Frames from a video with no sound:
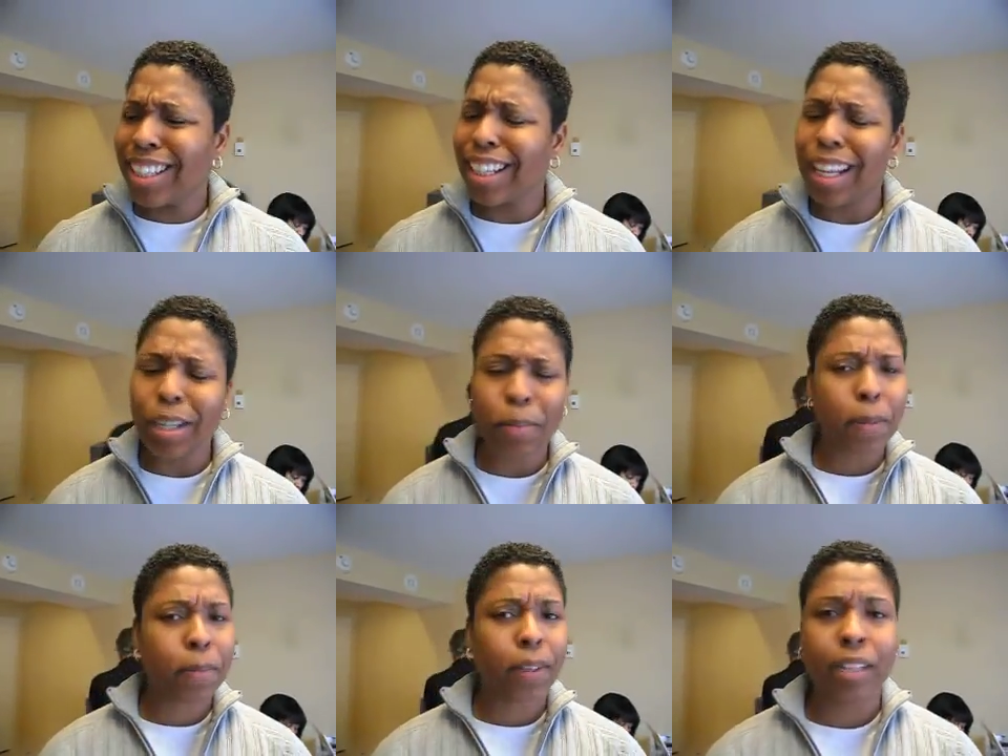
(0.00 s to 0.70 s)
a lot of
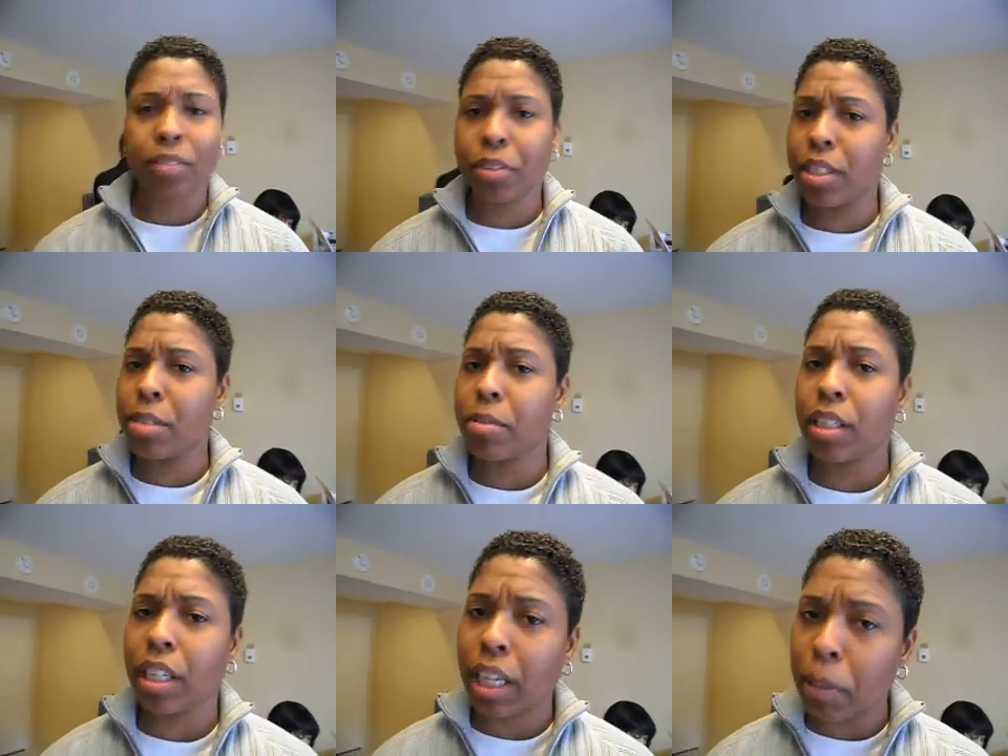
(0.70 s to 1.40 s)
people have dreams
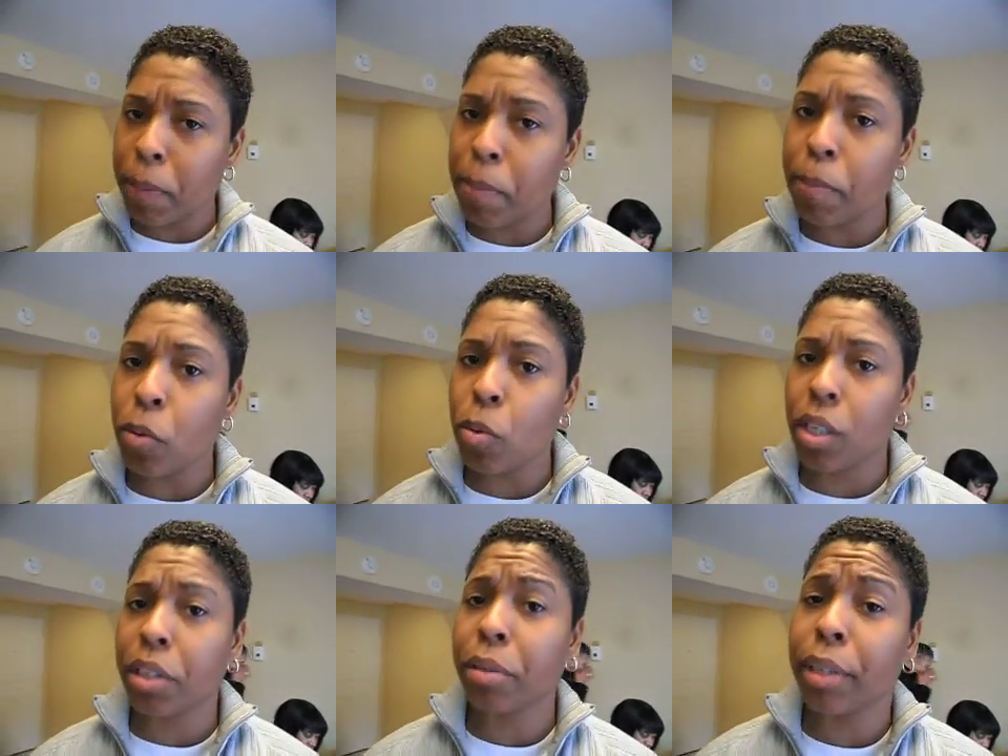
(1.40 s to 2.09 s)
and a lot of people
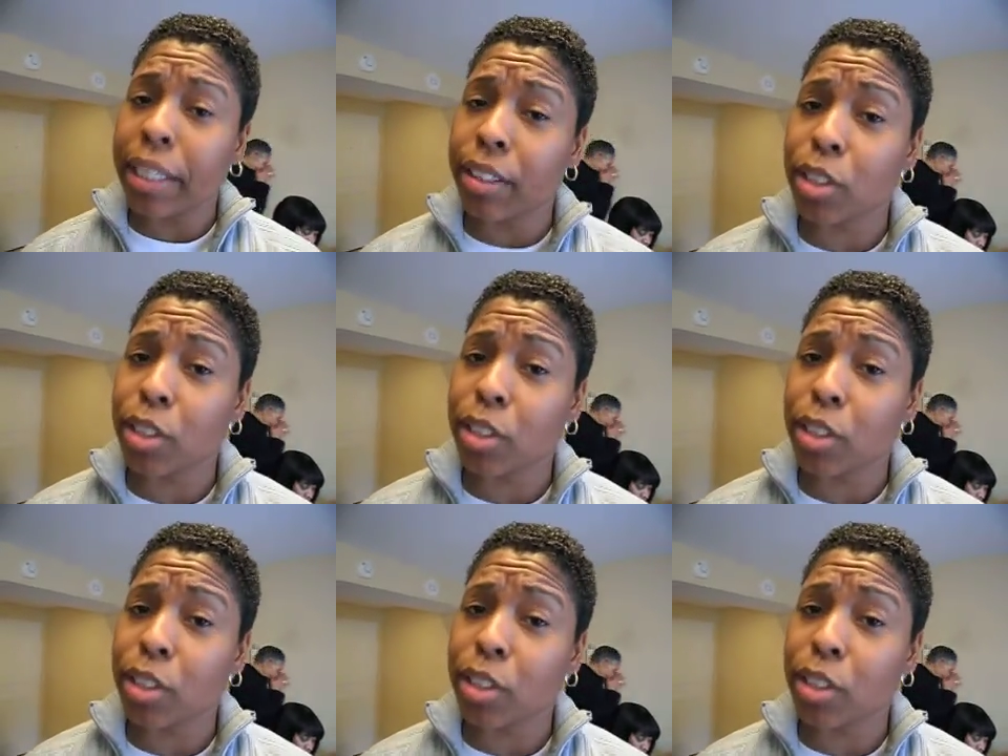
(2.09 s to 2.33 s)
want to create